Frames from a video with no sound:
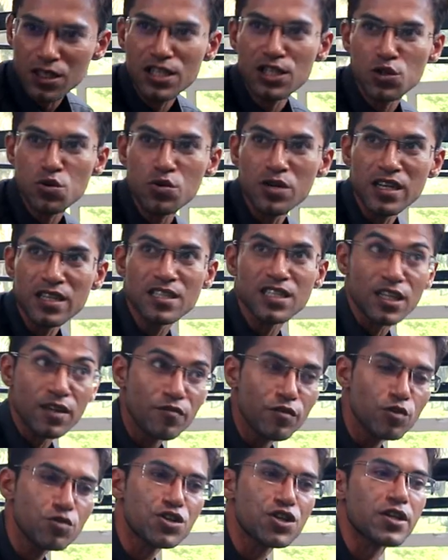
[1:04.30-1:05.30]
the students
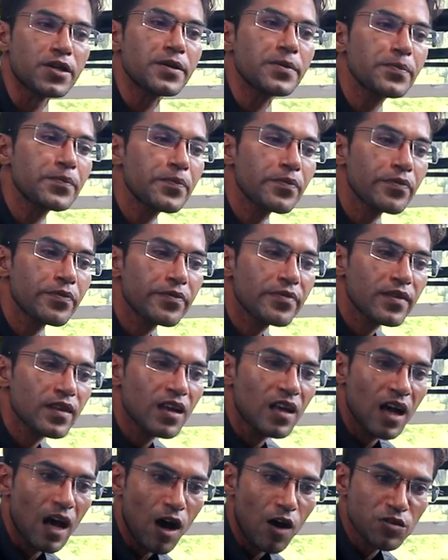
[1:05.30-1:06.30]
in future
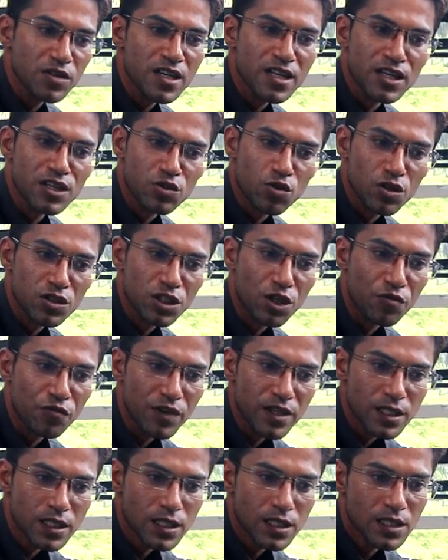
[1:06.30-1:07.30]
how the control
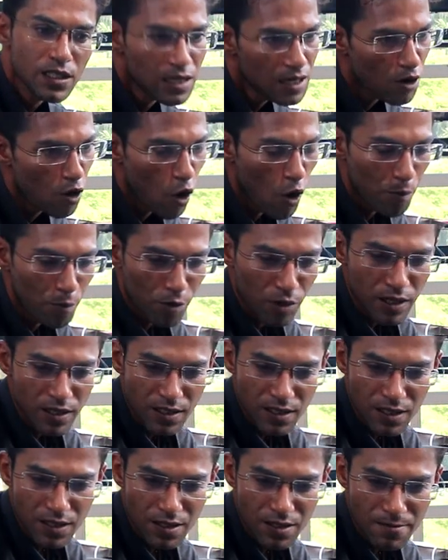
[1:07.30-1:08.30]
surface operates.